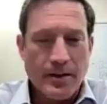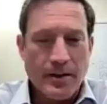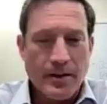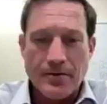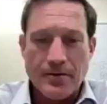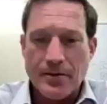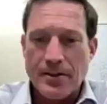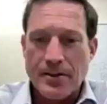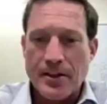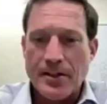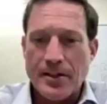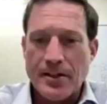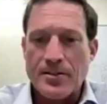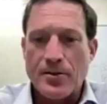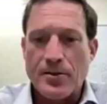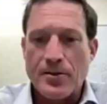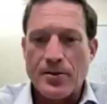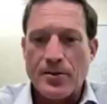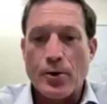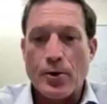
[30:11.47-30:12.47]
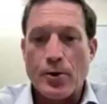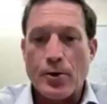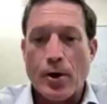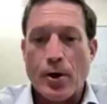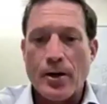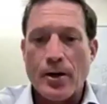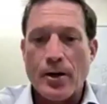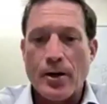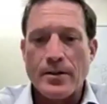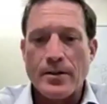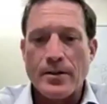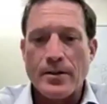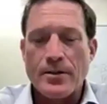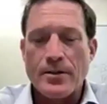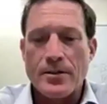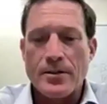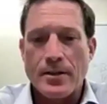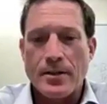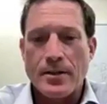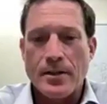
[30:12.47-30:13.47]
Kevin. Thanks to your audience
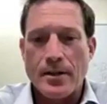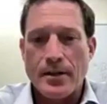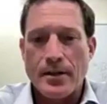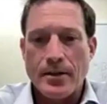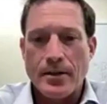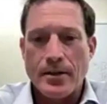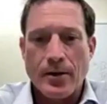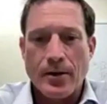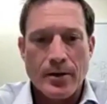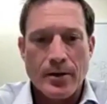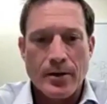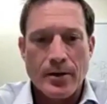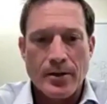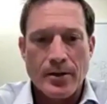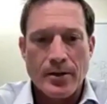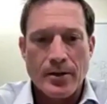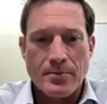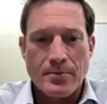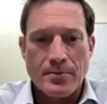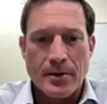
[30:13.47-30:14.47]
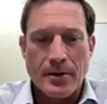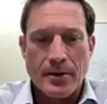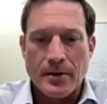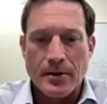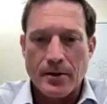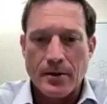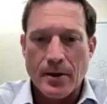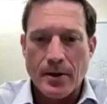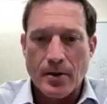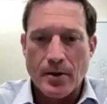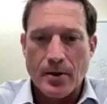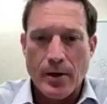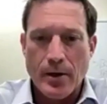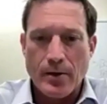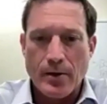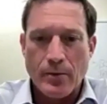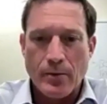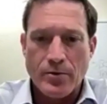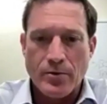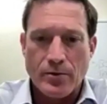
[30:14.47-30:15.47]
and your network. It's been a great
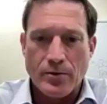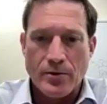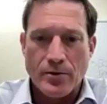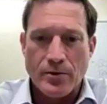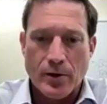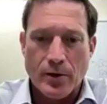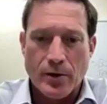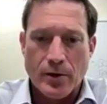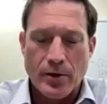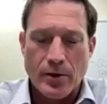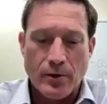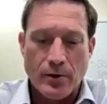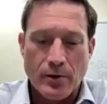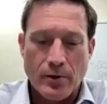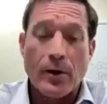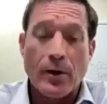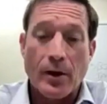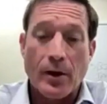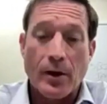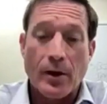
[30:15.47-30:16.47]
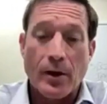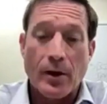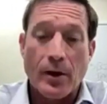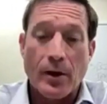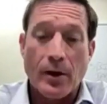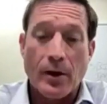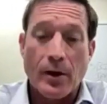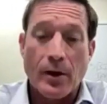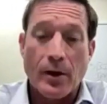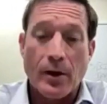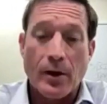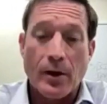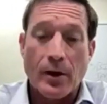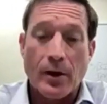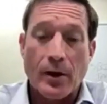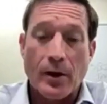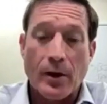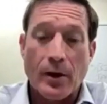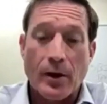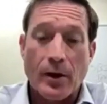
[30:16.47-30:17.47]
resource for, I know, a lot of people. So I
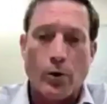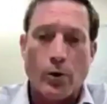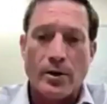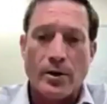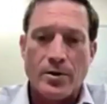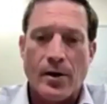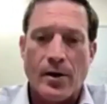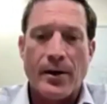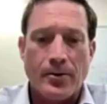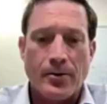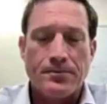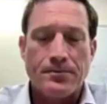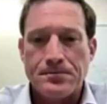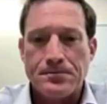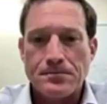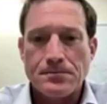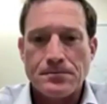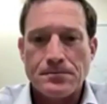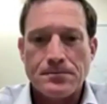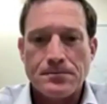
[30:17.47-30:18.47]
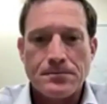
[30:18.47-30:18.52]
appreciate your work as well. Thank you.